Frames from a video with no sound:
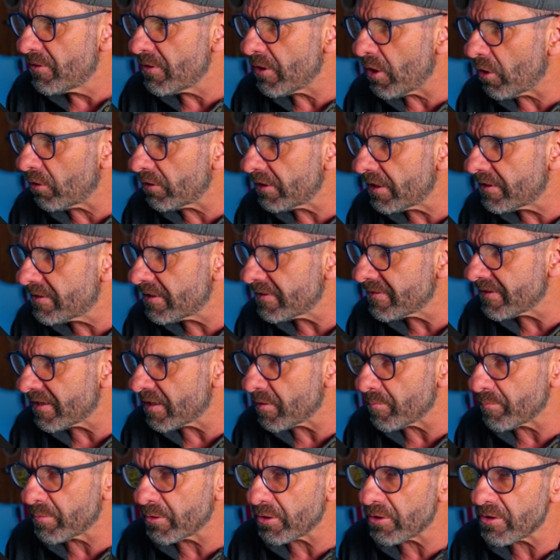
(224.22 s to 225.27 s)
the only thing that
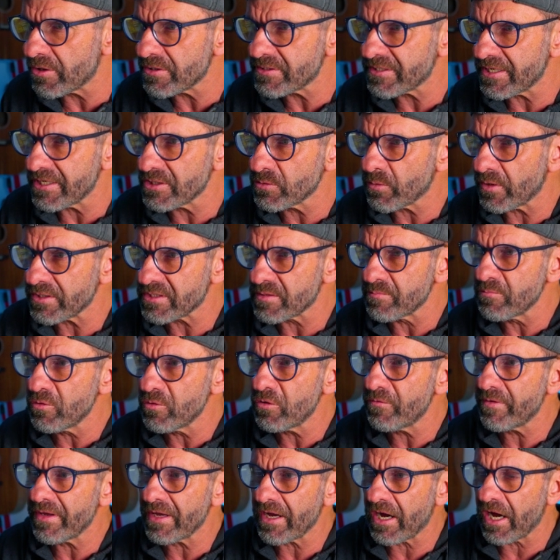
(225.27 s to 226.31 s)
it blurs is what's
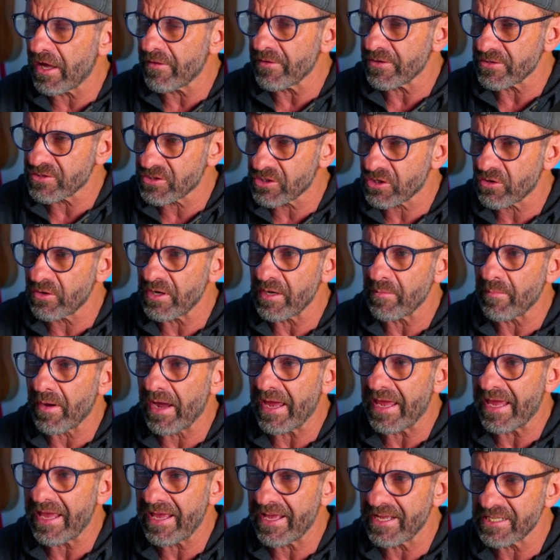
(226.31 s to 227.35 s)
moving on the screen, my
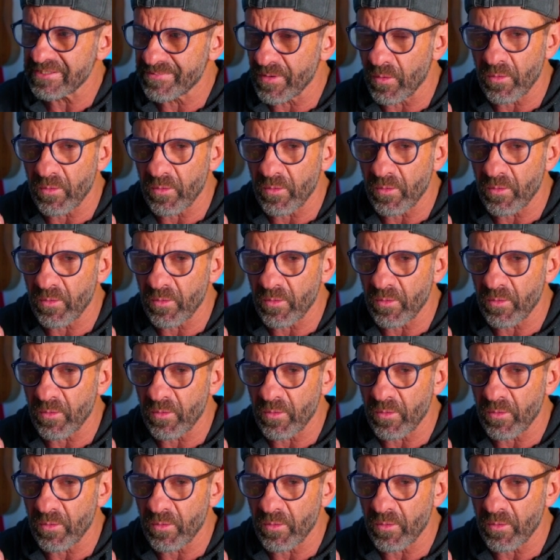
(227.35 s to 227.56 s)
hands.